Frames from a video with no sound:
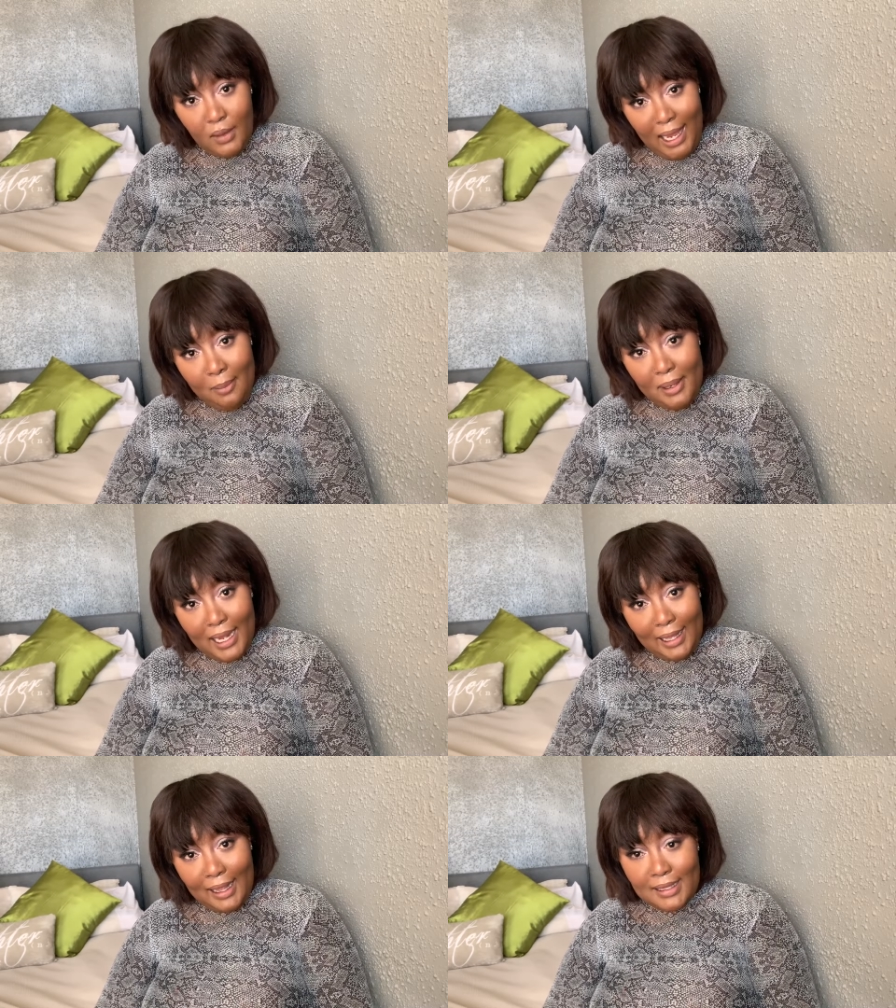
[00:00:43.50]
it be
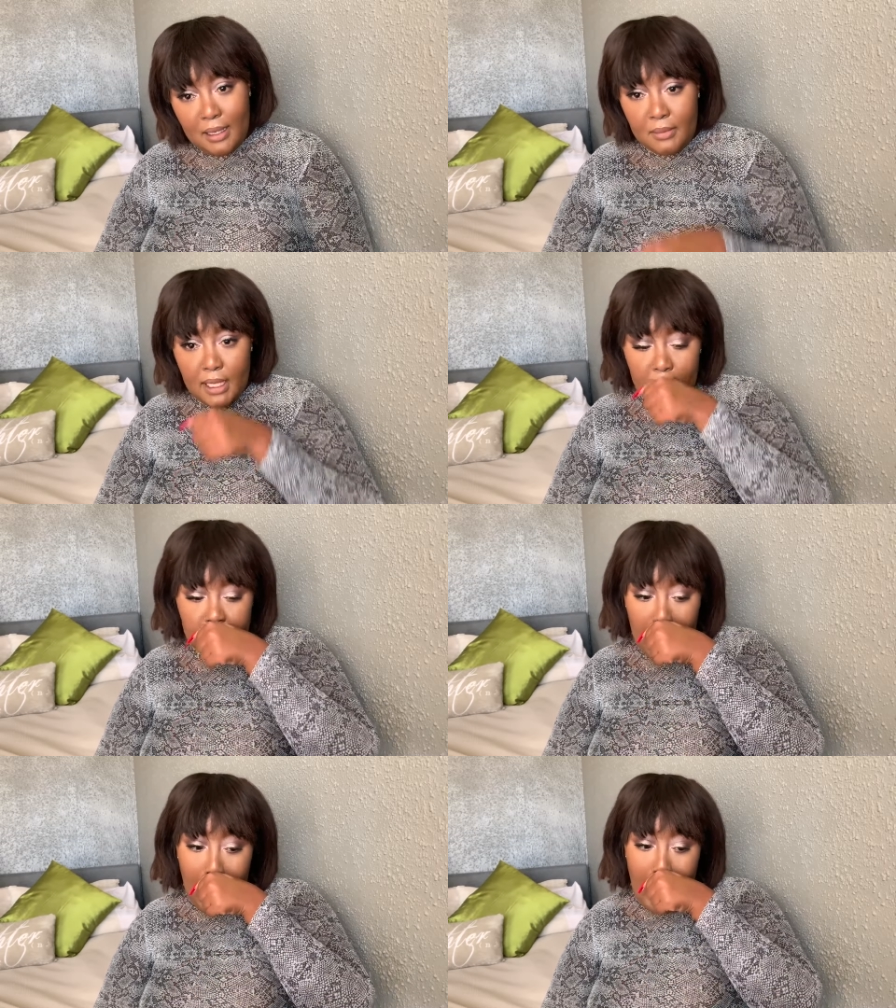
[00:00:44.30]
like that sometimes
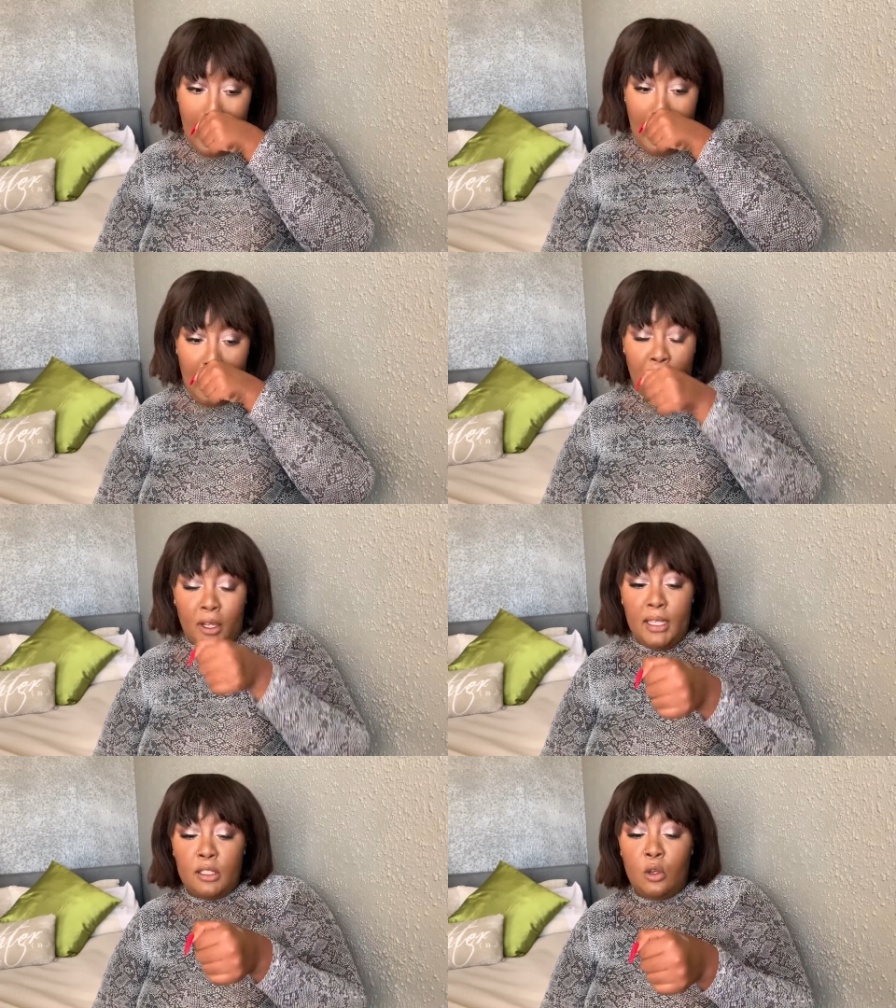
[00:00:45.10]

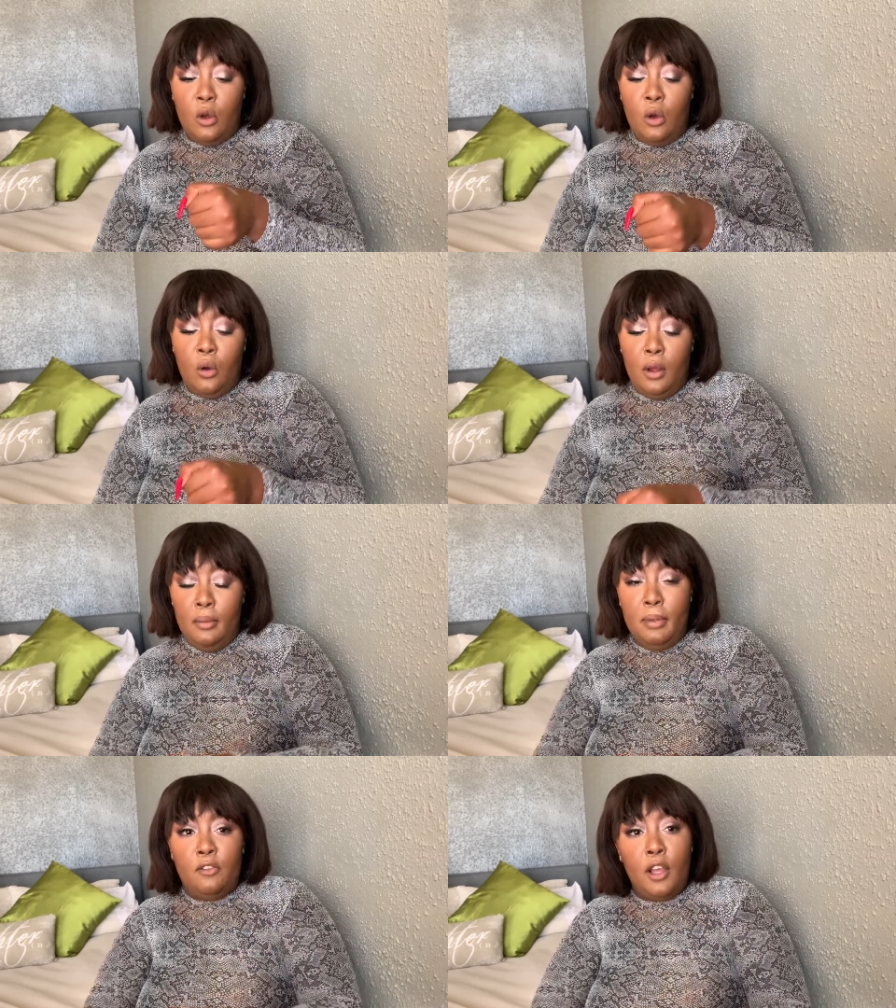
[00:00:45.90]
okay so
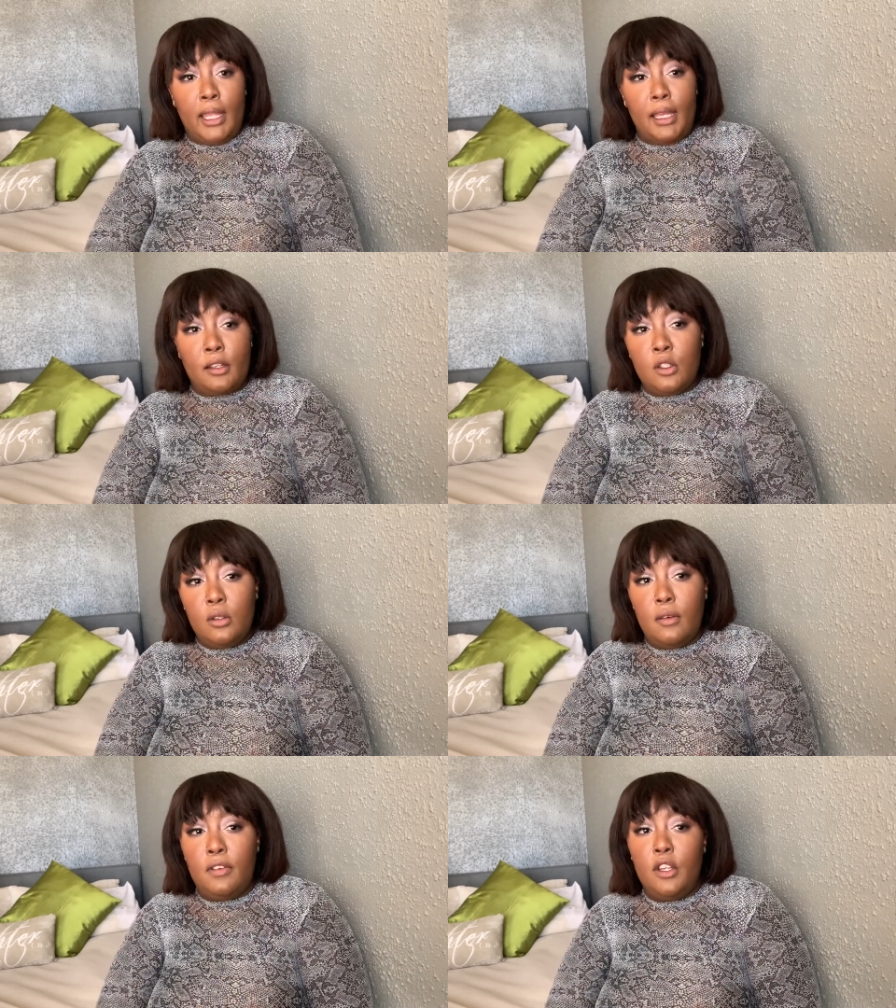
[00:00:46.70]
before i get into
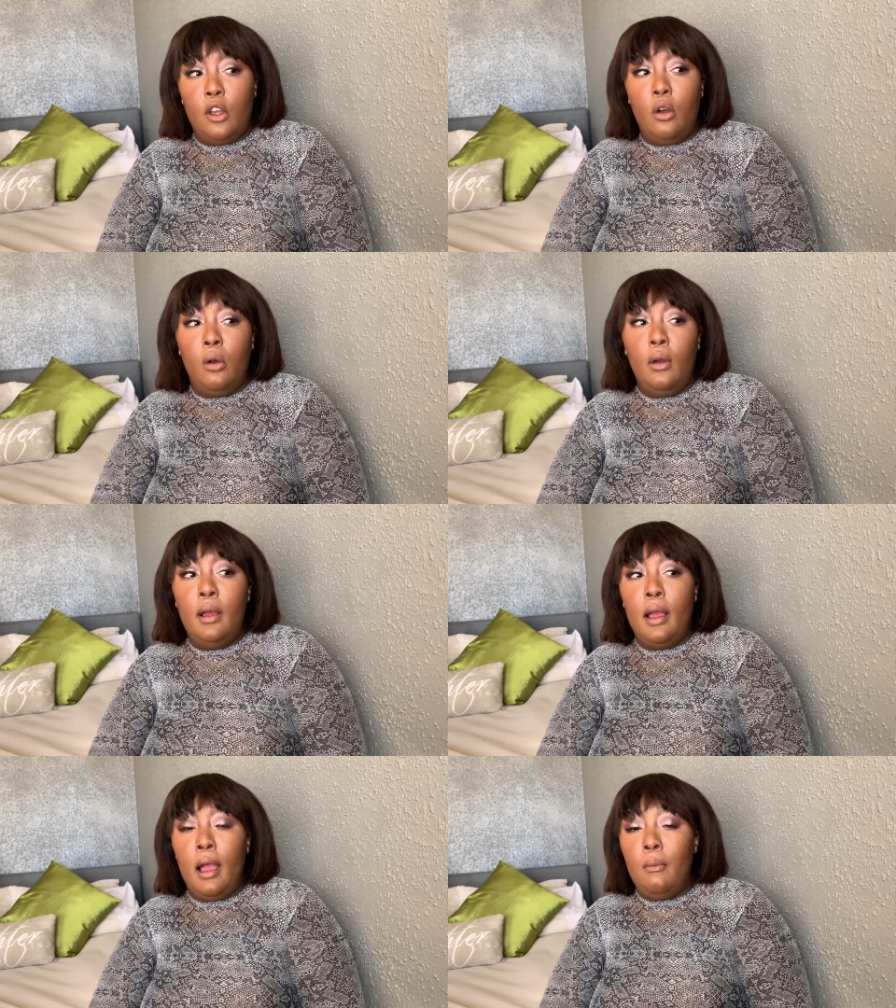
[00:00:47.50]
the video
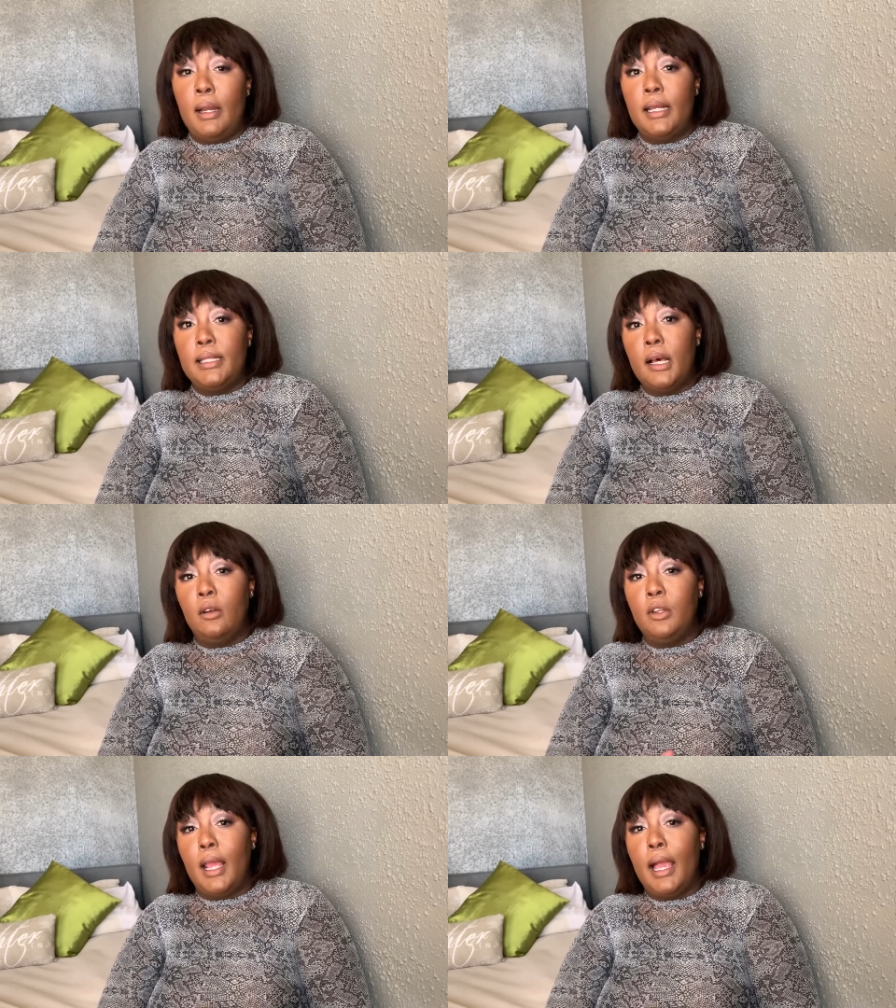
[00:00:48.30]
i want to tell
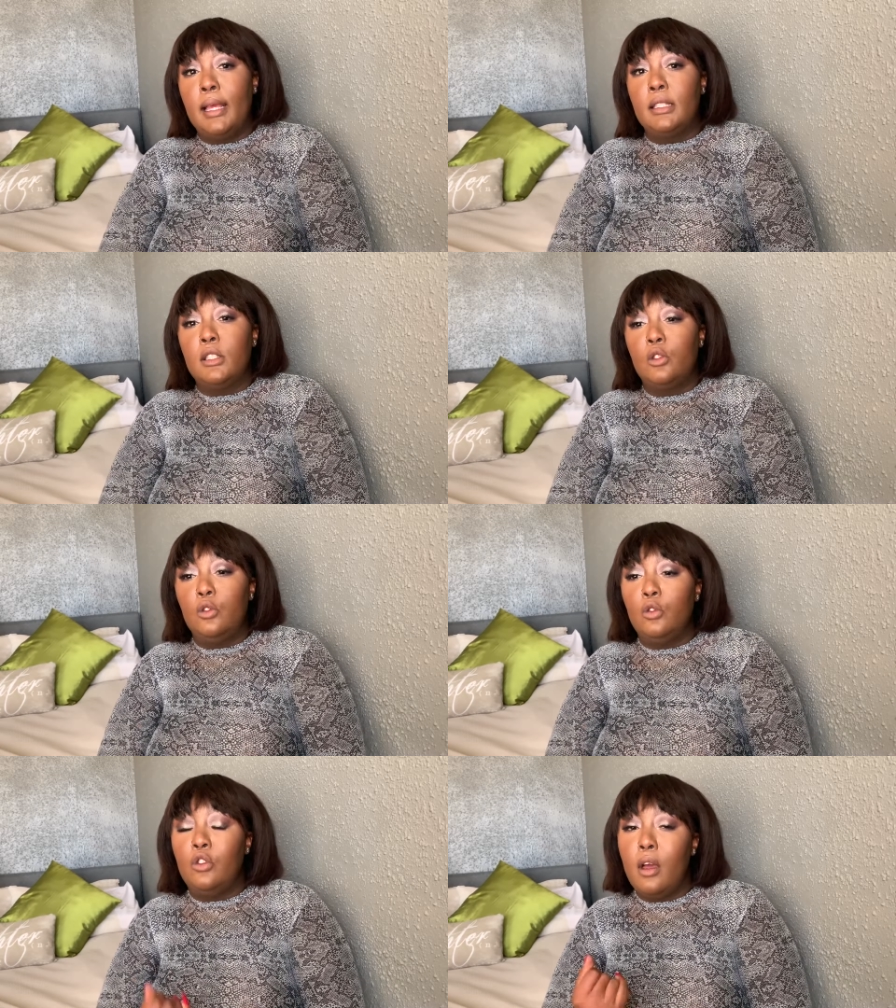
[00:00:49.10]
you guys to
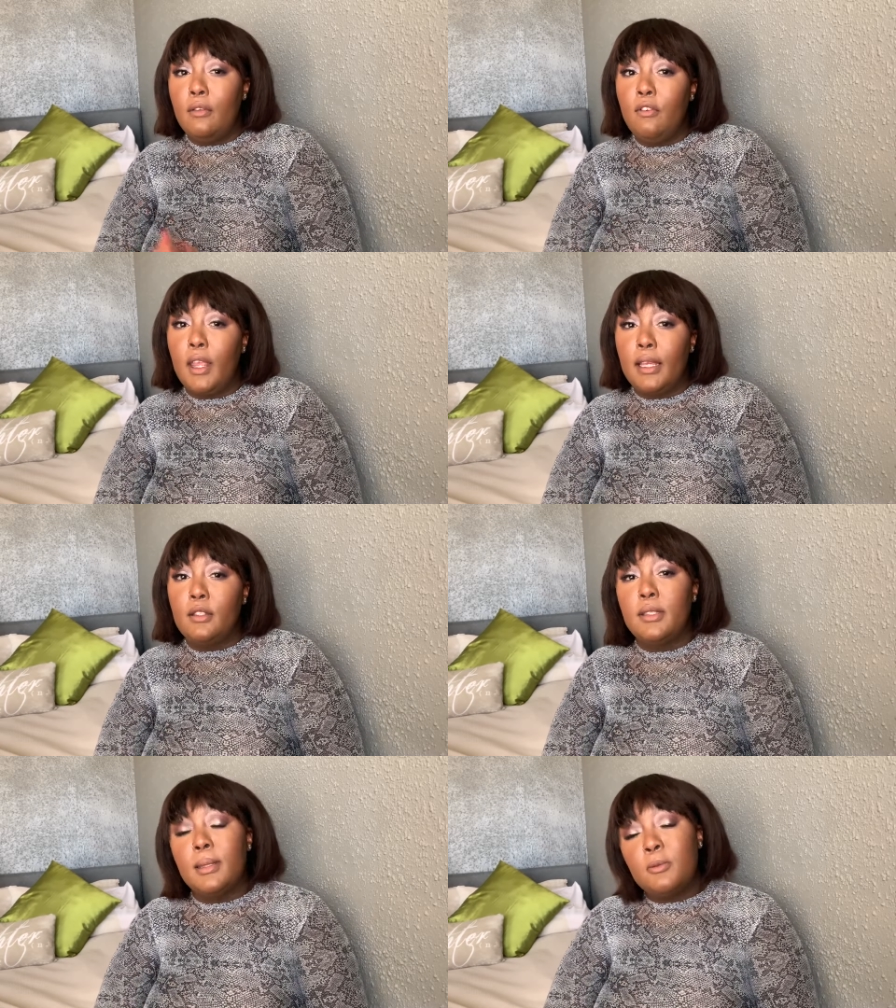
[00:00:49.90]
not forget
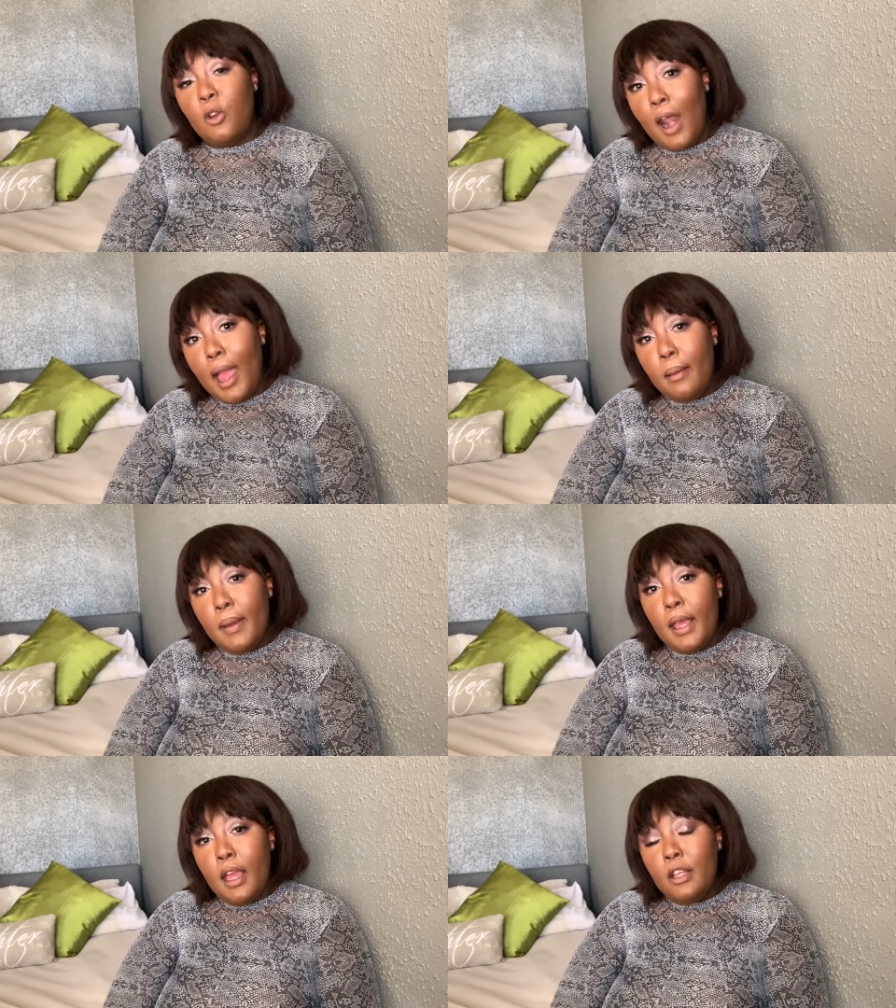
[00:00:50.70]
to subscribe
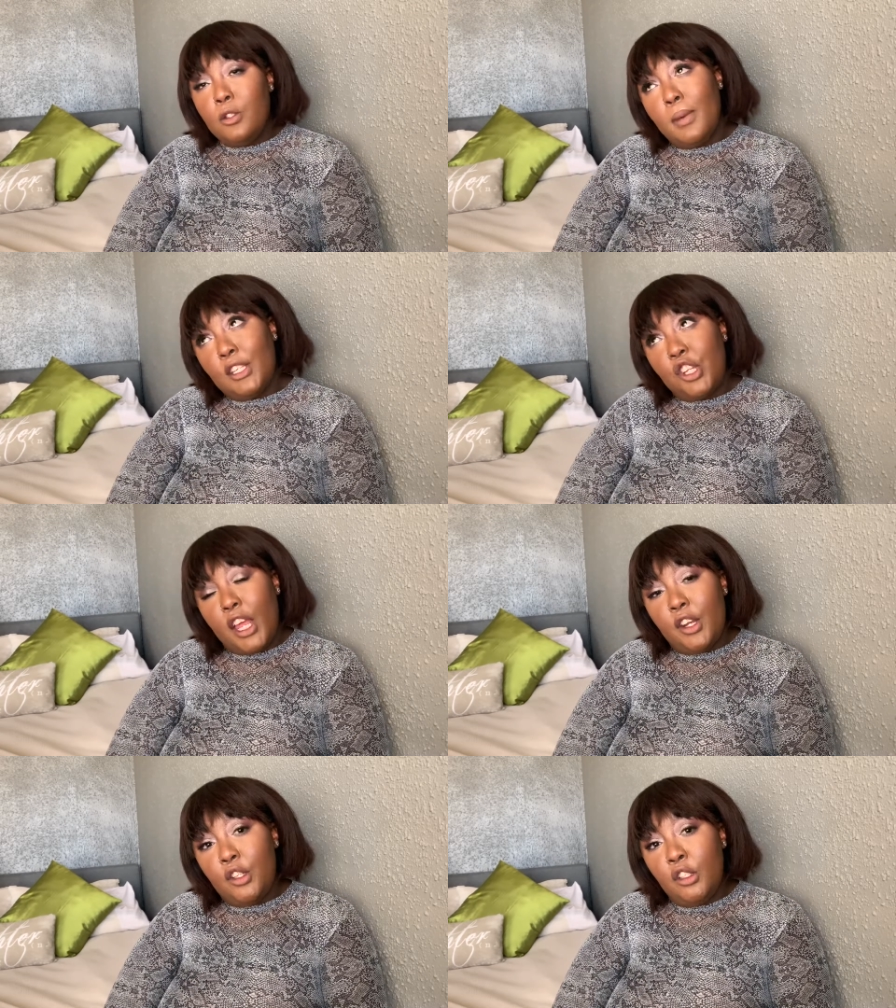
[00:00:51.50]
to my
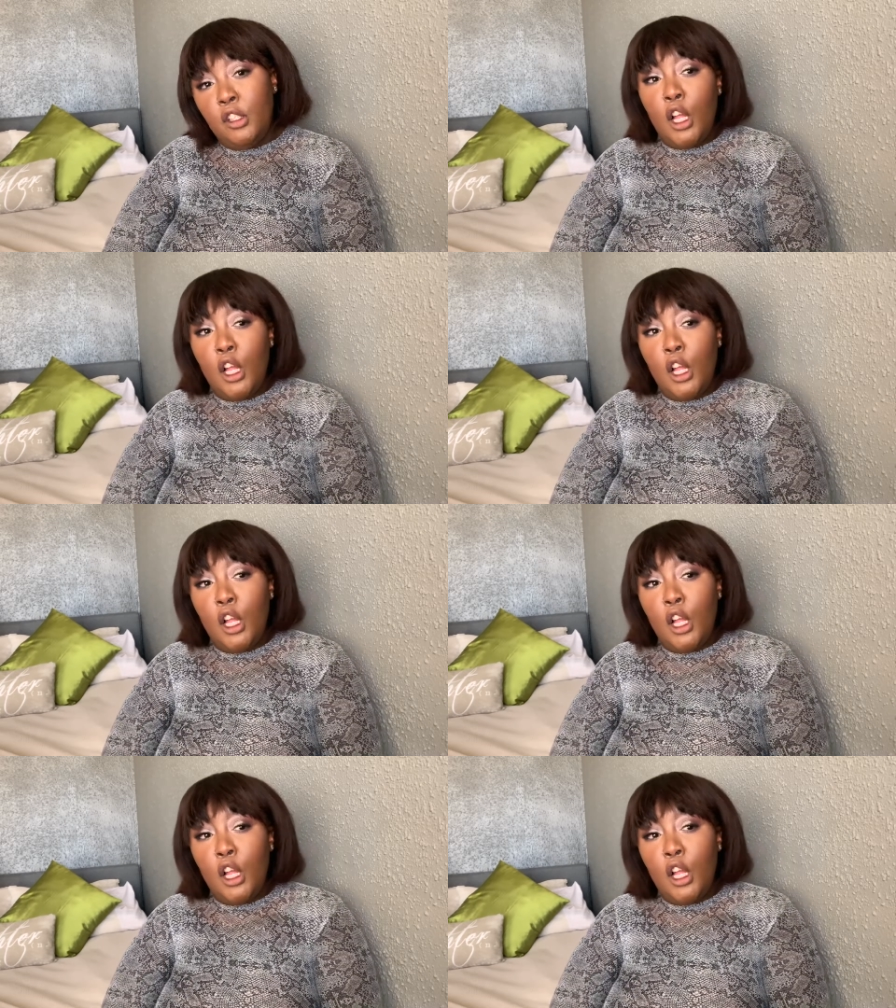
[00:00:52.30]
channel